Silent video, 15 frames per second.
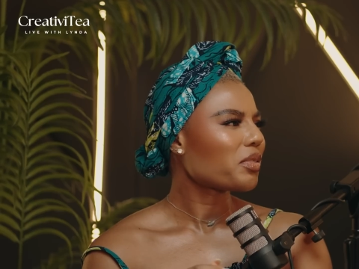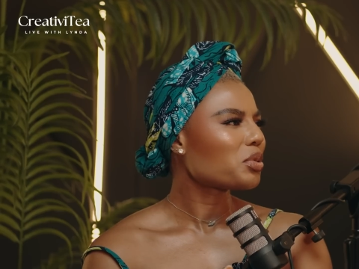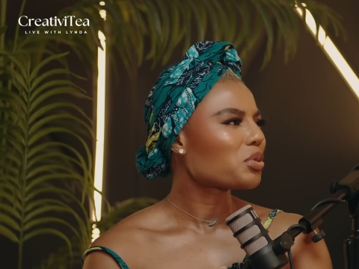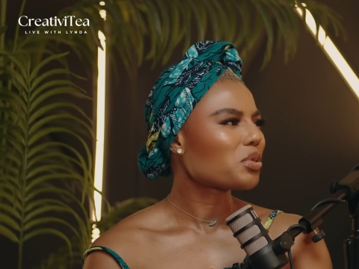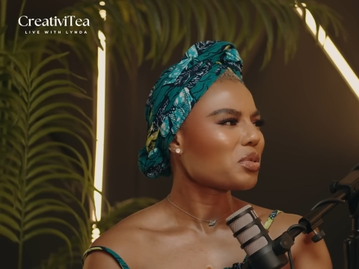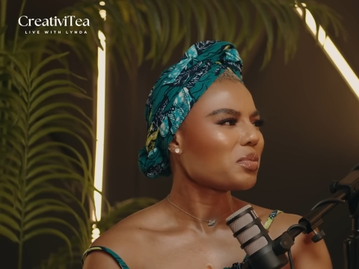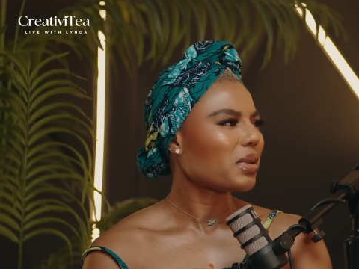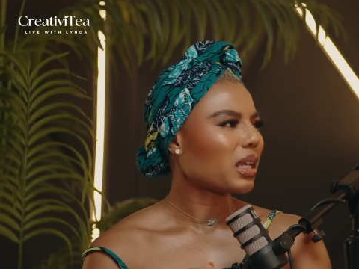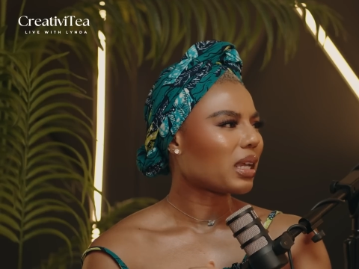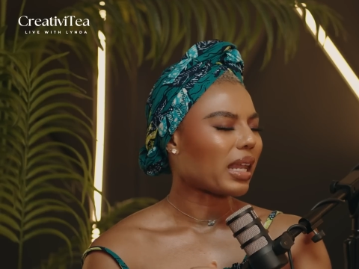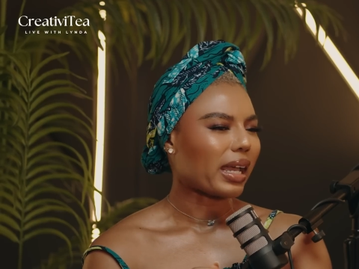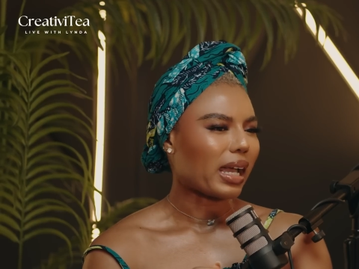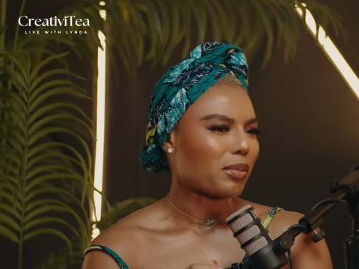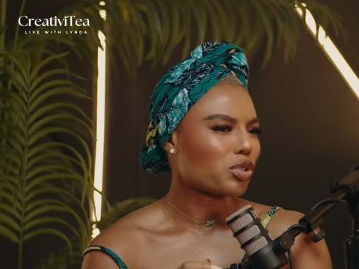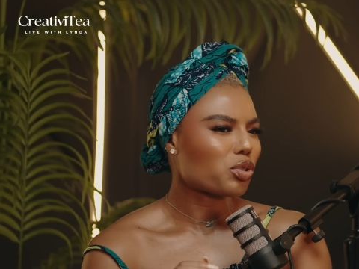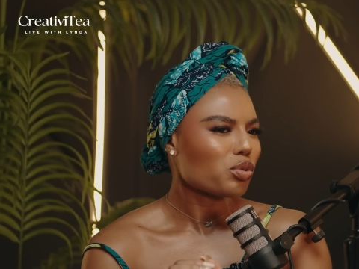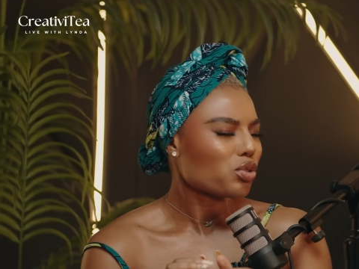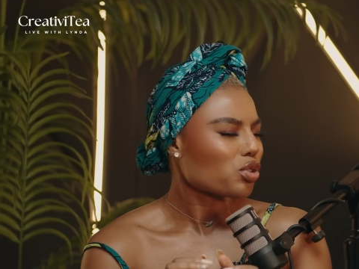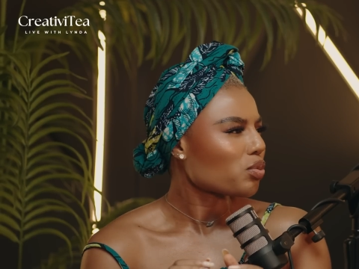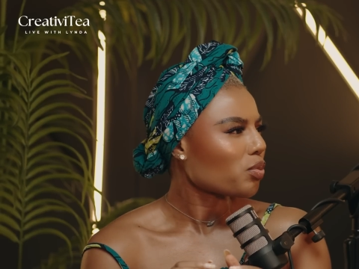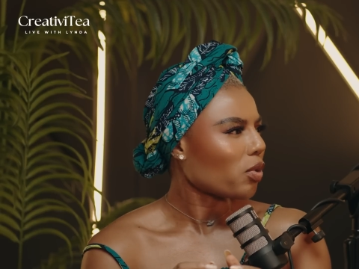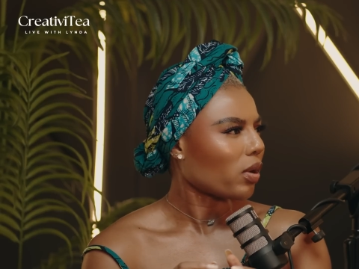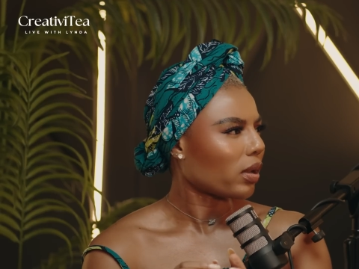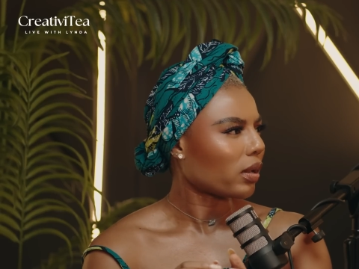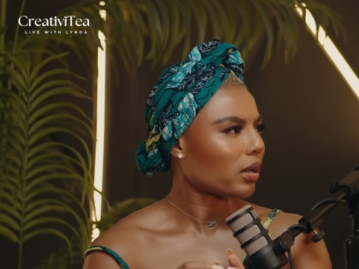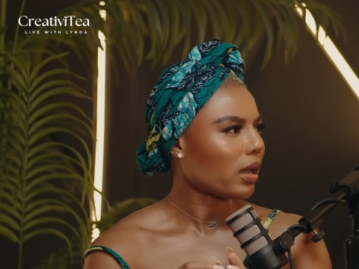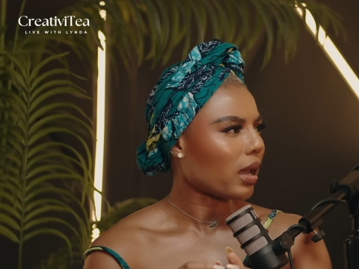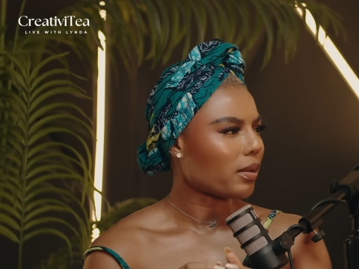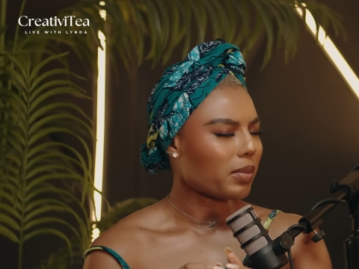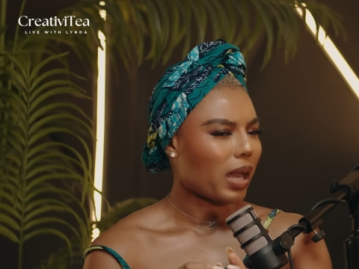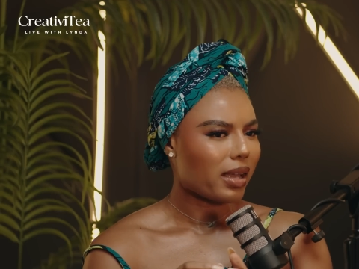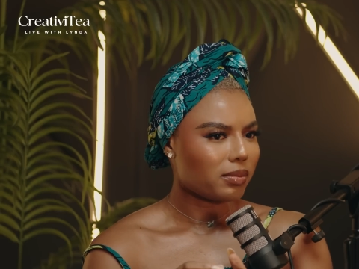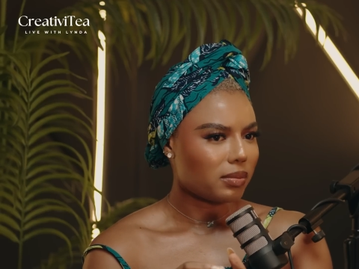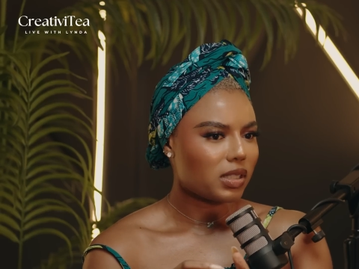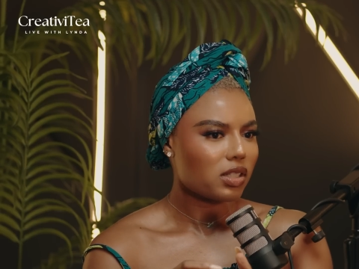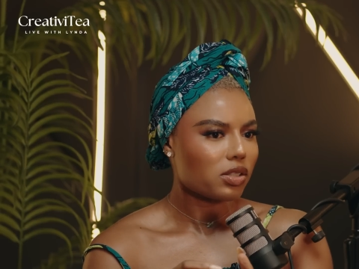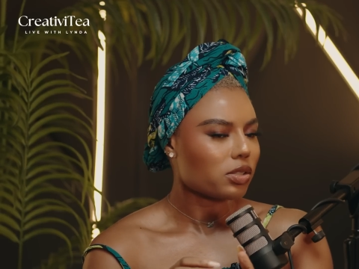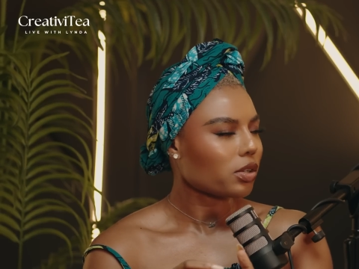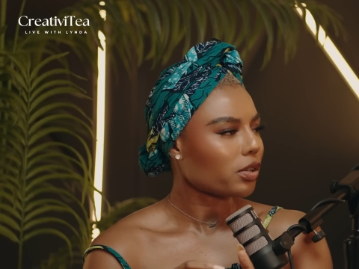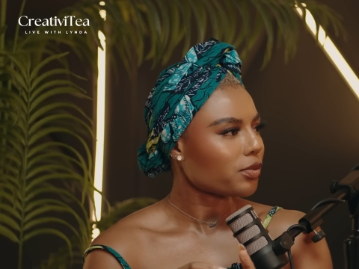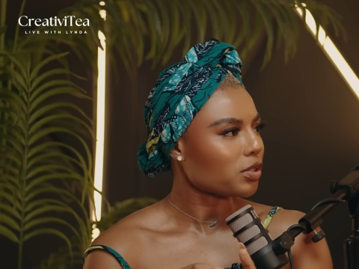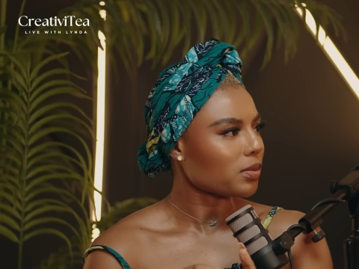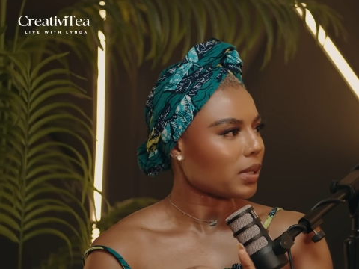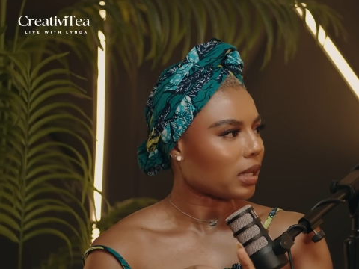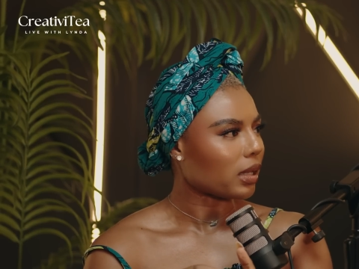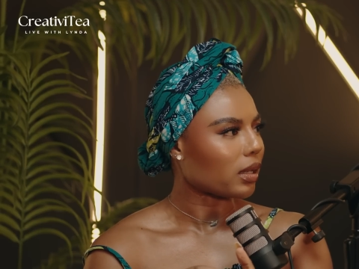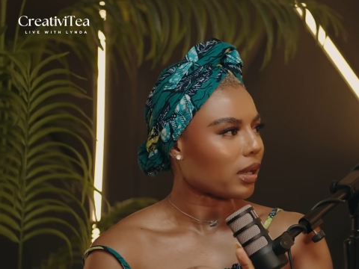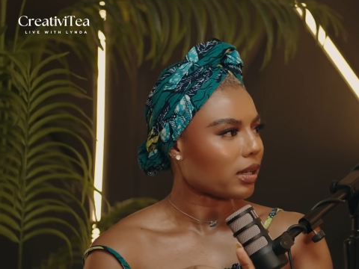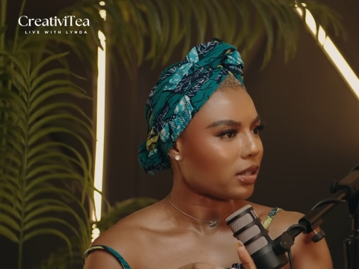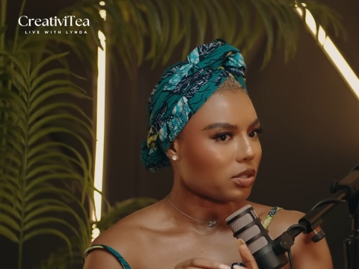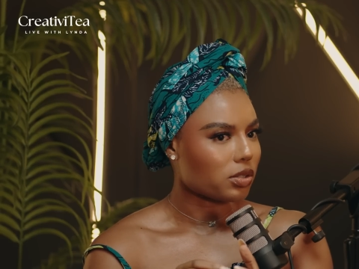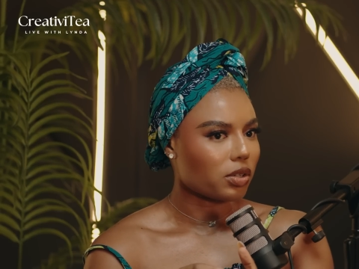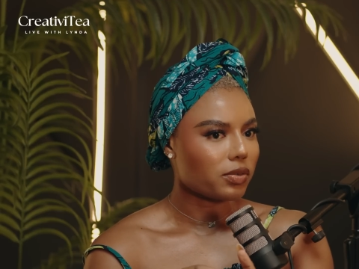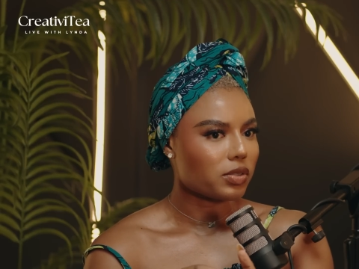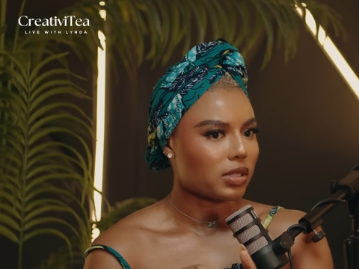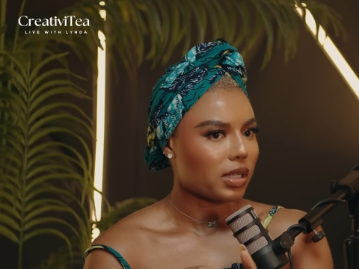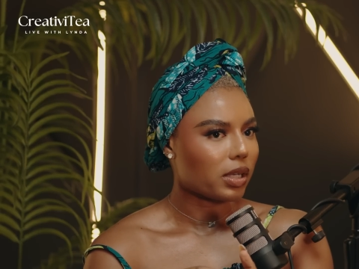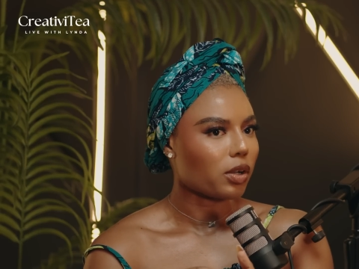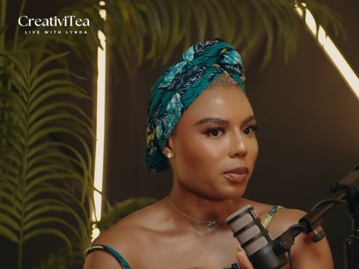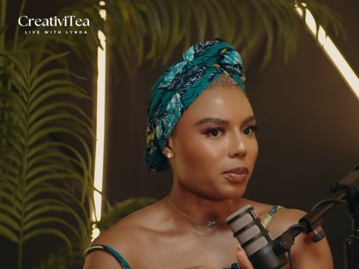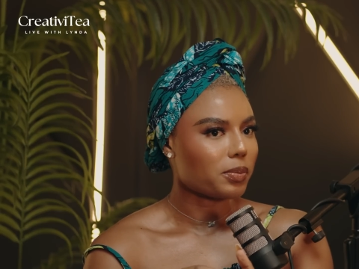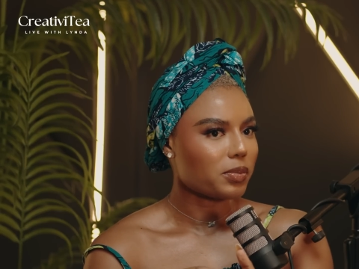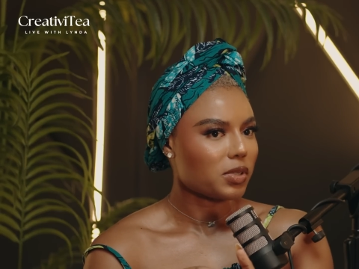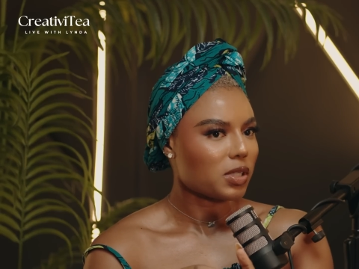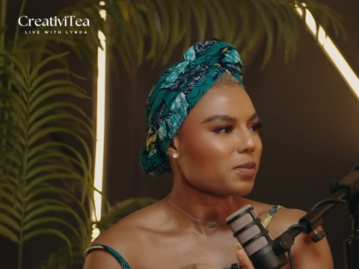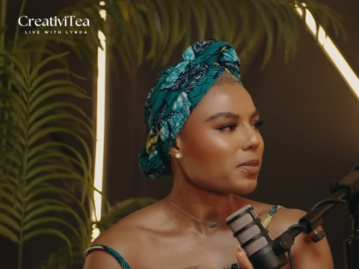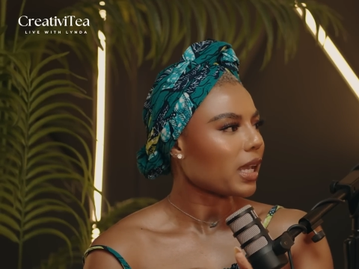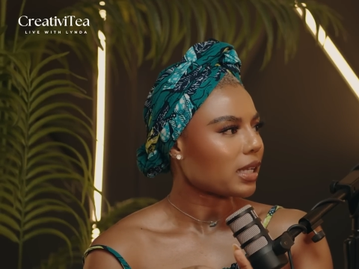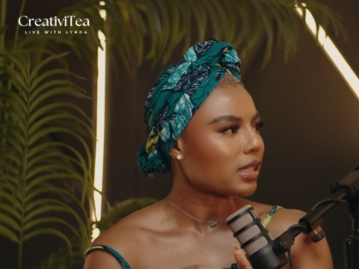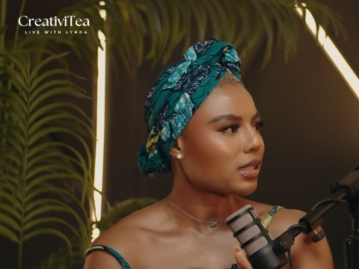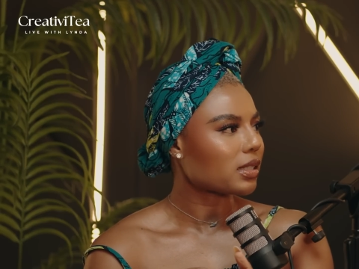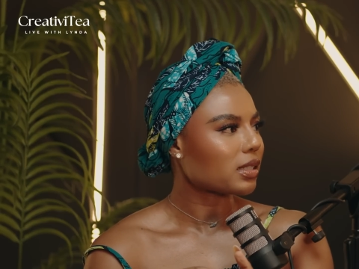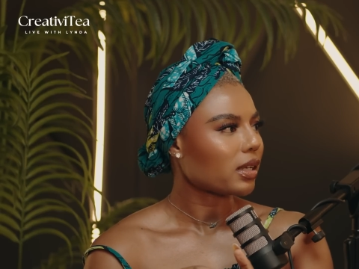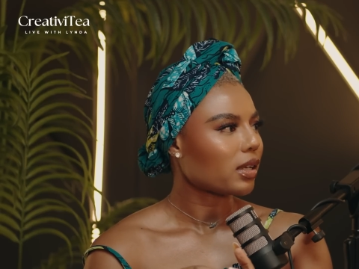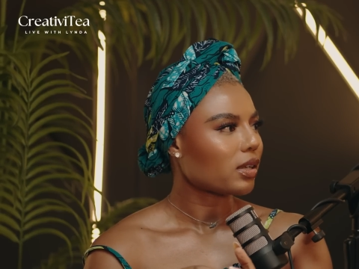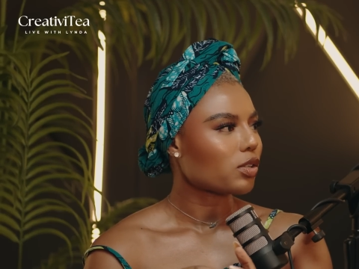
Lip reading: even too big, like I'm too small. I deserve to be here. I deserve to take up space.